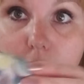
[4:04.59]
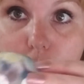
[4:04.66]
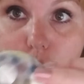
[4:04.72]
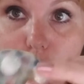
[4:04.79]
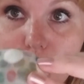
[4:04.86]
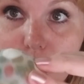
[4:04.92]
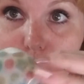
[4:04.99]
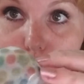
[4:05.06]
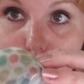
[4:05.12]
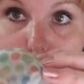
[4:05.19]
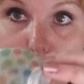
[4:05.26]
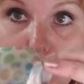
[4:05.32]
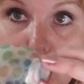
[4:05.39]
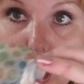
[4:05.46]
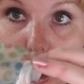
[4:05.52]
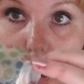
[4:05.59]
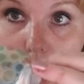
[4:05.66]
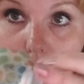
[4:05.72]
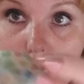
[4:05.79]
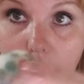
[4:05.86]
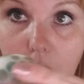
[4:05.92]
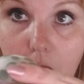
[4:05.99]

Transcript: stress ball